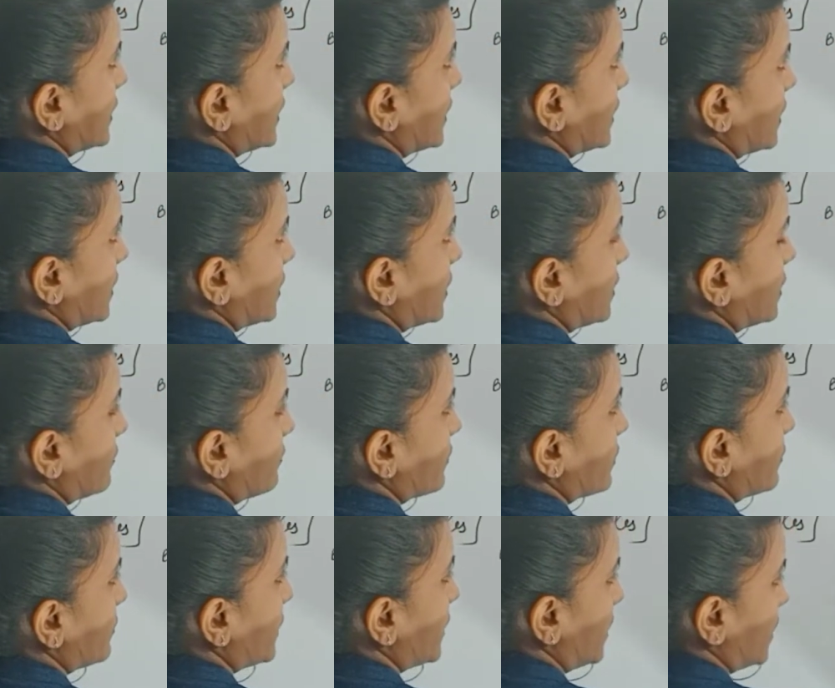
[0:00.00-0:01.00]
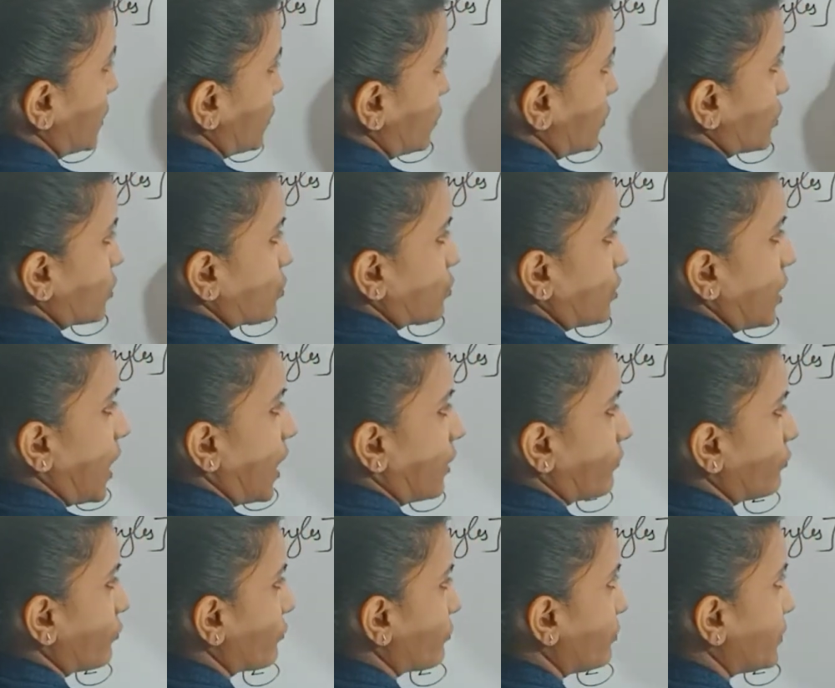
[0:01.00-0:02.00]
DE will be equal to
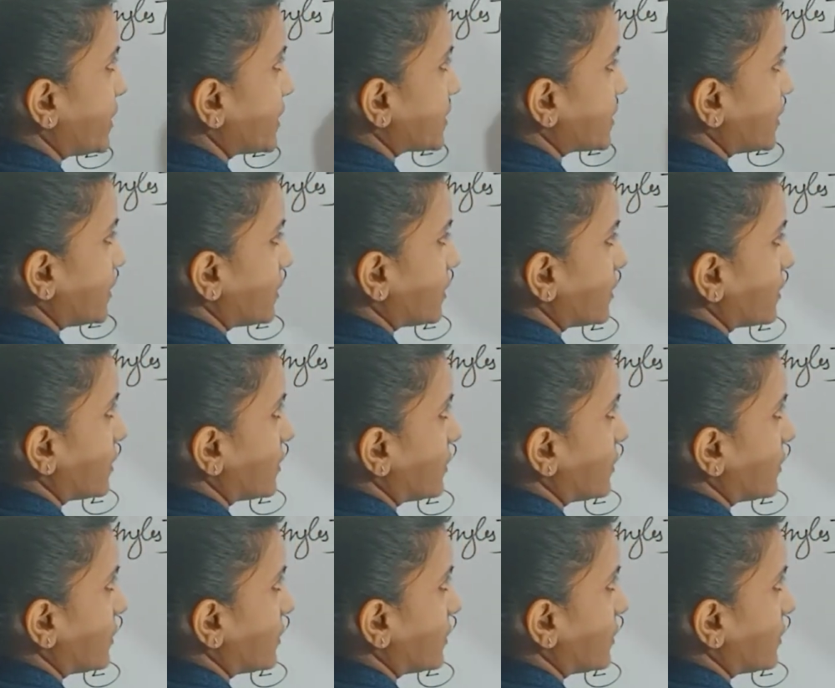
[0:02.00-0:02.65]
half of BC?